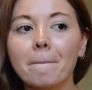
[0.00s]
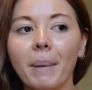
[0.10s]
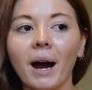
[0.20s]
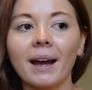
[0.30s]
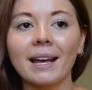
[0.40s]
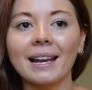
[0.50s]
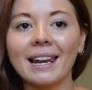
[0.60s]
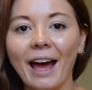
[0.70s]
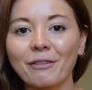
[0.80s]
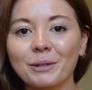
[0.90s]
But it
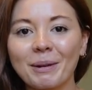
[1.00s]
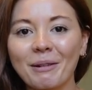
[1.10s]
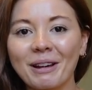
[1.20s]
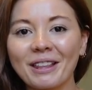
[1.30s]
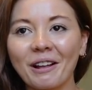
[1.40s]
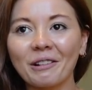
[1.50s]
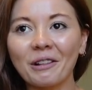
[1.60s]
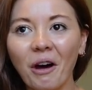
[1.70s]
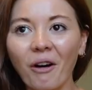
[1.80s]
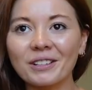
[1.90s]
left me with a
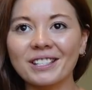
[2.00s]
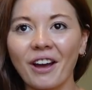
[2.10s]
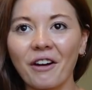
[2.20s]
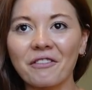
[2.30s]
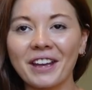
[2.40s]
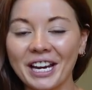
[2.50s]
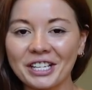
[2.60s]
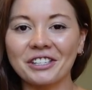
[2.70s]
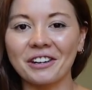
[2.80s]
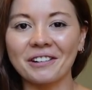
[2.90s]
lot of
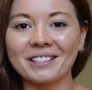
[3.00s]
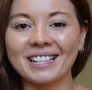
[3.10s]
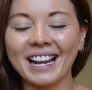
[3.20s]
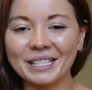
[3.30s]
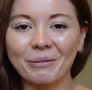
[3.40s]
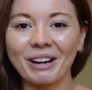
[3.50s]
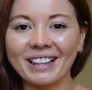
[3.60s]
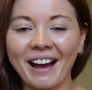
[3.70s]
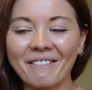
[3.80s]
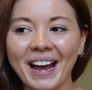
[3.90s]
issues, let's put
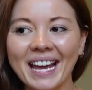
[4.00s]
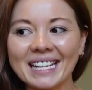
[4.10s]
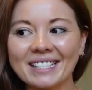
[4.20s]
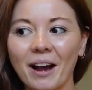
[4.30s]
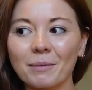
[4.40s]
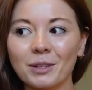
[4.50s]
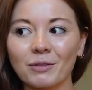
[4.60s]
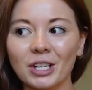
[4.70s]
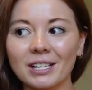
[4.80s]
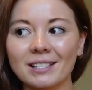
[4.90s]
it that way, in terms
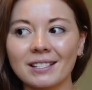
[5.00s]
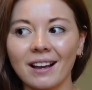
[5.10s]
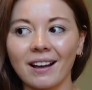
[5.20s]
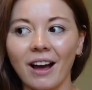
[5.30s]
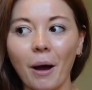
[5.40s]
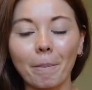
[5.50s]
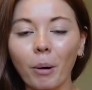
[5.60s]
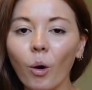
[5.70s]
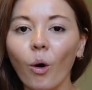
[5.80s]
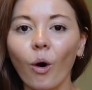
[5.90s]
of just a
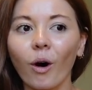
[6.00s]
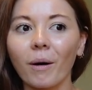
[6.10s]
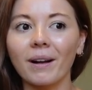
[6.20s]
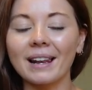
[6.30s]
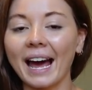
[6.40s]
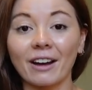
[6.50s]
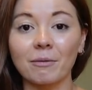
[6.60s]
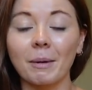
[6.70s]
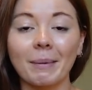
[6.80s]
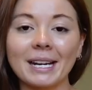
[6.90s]
poor lack
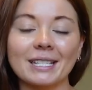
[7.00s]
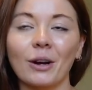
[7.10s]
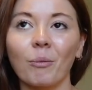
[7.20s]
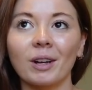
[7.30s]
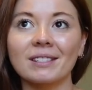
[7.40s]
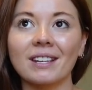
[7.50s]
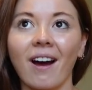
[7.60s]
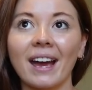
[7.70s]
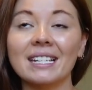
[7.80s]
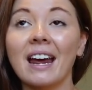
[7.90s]
of mobility on one
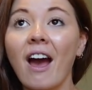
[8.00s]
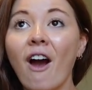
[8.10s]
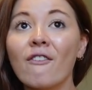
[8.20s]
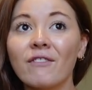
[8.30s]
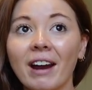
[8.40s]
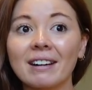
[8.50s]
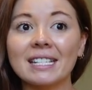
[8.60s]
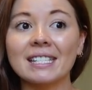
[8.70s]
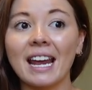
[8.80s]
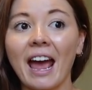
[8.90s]
side, very
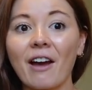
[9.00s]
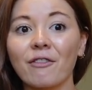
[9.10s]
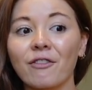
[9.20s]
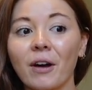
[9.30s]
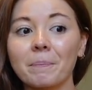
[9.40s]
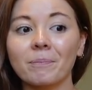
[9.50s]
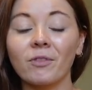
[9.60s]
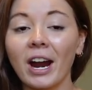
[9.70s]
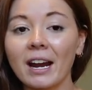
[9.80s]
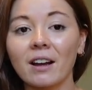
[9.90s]
stiff,
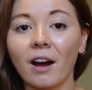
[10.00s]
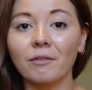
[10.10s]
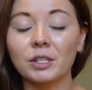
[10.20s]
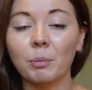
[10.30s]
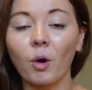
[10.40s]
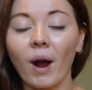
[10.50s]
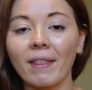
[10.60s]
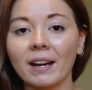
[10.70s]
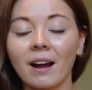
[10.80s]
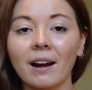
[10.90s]
very uncomfortable,
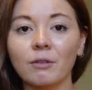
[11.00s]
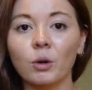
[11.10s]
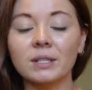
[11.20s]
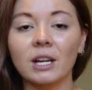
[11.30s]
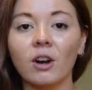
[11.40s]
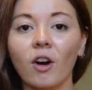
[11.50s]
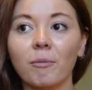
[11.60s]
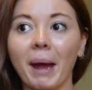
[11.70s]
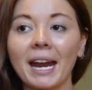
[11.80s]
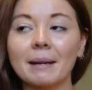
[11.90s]
and then kind of causing a
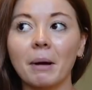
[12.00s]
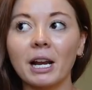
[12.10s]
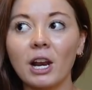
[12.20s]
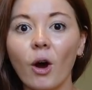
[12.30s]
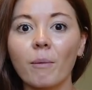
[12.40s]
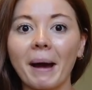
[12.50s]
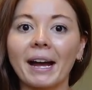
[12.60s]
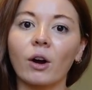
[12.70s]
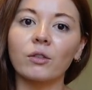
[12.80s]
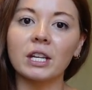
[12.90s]
lot of pain in my lower
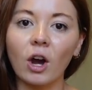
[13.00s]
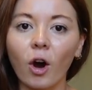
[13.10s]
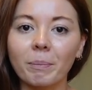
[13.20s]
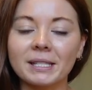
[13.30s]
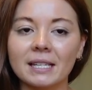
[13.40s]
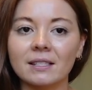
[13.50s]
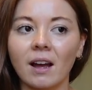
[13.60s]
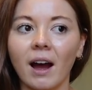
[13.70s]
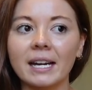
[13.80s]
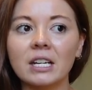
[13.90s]
back on the opposite
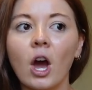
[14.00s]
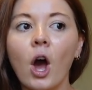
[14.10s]
side,